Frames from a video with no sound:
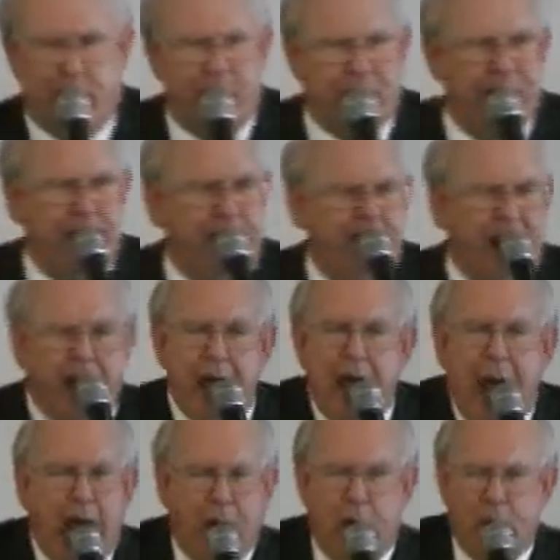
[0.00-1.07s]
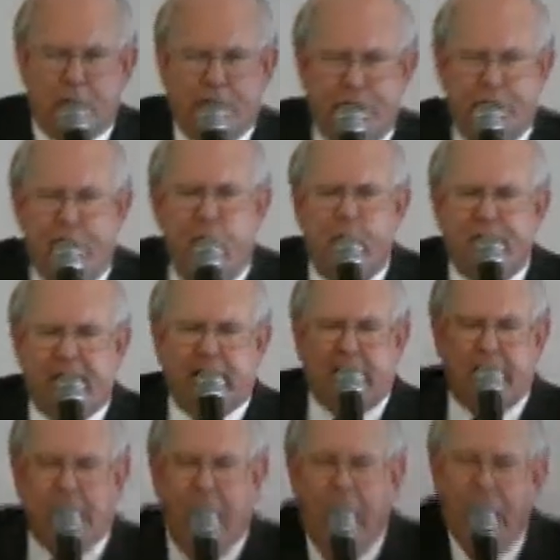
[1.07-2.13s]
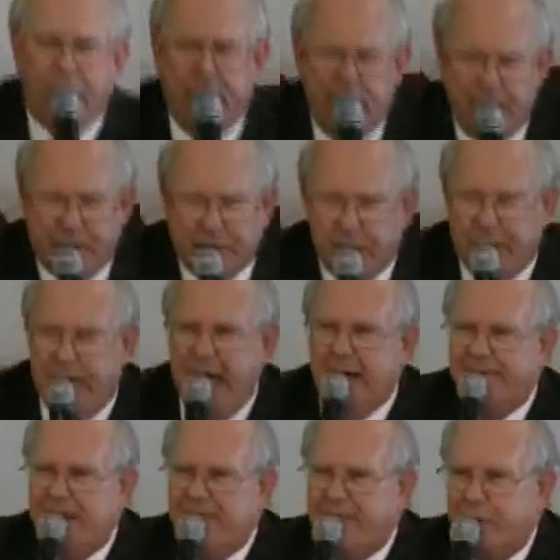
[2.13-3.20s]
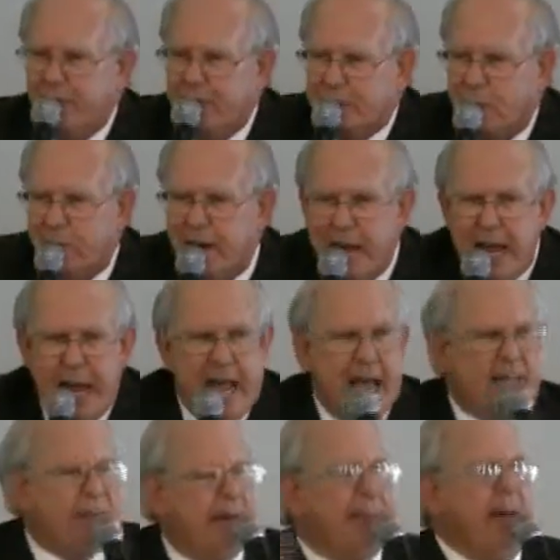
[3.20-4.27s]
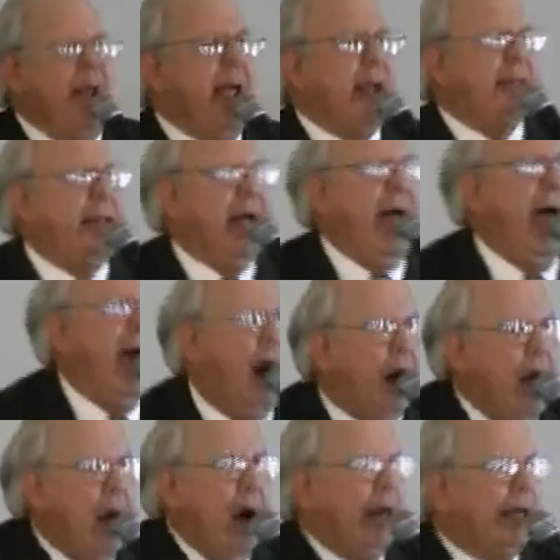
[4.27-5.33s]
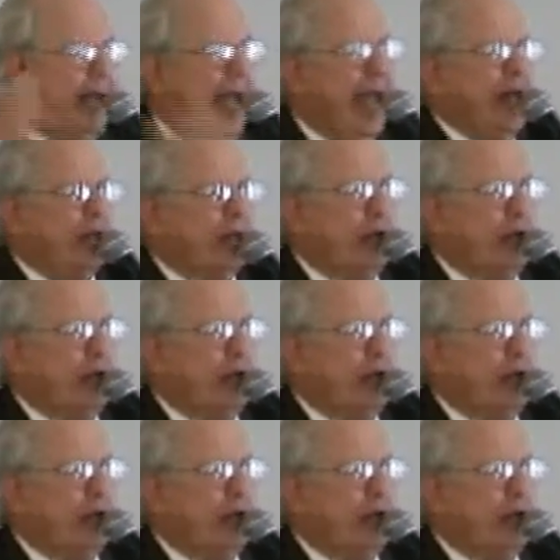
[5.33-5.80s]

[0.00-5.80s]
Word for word: over them. I want you to know that the bar rooms are going to have influence over. It's amazing how a kid